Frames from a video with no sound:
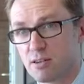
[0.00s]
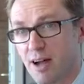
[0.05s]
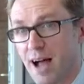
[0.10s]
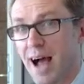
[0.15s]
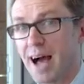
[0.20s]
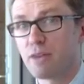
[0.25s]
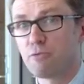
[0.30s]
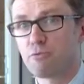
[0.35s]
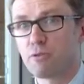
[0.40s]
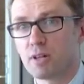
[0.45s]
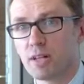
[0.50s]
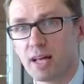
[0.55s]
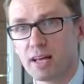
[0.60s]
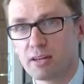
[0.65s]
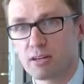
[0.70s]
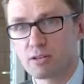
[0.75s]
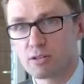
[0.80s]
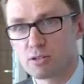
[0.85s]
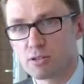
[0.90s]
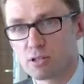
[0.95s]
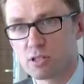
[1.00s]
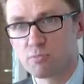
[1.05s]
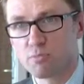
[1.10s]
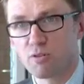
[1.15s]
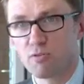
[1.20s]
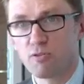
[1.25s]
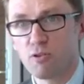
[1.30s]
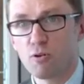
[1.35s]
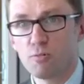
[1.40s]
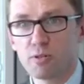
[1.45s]
are unrelated to the
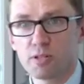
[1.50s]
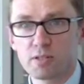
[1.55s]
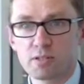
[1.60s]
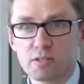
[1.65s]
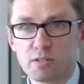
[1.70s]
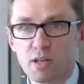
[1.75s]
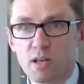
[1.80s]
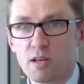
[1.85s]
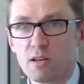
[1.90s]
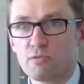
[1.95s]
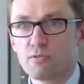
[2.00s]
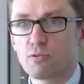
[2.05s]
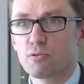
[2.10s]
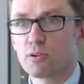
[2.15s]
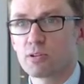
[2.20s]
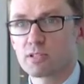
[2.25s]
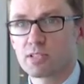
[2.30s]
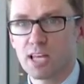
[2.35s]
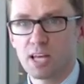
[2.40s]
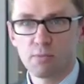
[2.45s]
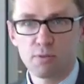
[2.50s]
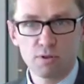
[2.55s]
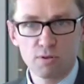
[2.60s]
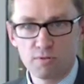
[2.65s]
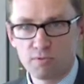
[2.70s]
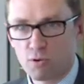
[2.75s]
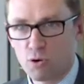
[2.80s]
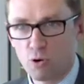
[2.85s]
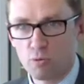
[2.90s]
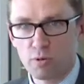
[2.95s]
performance, for example, of
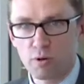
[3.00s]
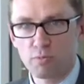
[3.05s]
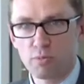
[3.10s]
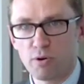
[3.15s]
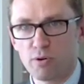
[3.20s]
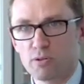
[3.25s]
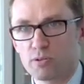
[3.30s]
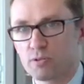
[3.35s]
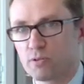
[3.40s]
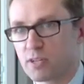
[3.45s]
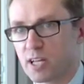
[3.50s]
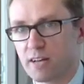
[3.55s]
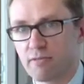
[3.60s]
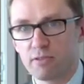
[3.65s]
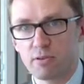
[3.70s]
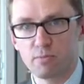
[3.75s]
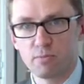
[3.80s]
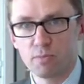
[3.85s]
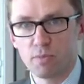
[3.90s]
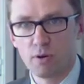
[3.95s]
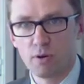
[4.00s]
corporate bonds or government